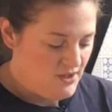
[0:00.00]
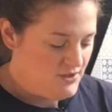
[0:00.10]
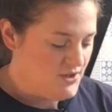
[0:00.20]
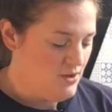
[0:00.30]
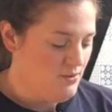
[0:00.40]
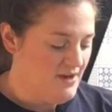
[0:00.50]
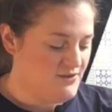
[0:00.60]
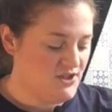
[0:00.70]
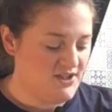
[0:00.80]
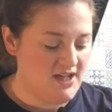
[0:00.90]
So I've
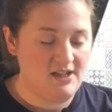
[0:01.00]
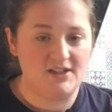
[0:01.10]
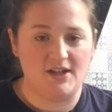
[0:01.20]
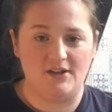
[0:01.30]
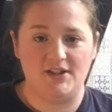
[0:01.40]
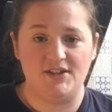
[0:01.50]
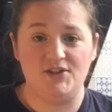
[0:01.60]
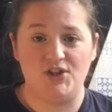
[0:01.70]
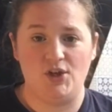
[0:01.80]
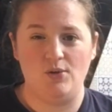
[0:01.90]
just taken this out. This is
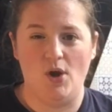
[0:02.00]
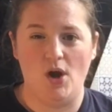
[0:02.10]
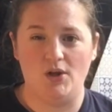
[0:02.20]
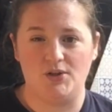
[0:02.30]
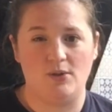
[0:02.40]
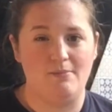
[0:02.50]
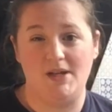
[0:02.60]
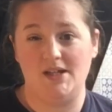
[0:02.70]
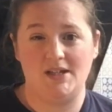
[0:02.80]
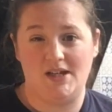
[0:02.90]
too hot to
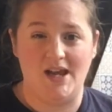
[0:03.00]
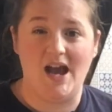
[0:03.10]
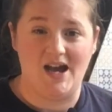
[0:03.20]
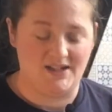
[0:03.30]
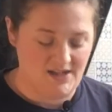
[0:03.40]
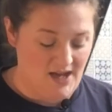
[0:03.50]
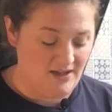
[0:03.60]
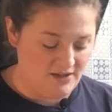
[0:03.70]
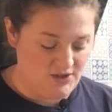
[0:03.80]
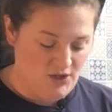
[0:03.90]
immediately add
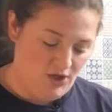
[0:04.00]
eggs to.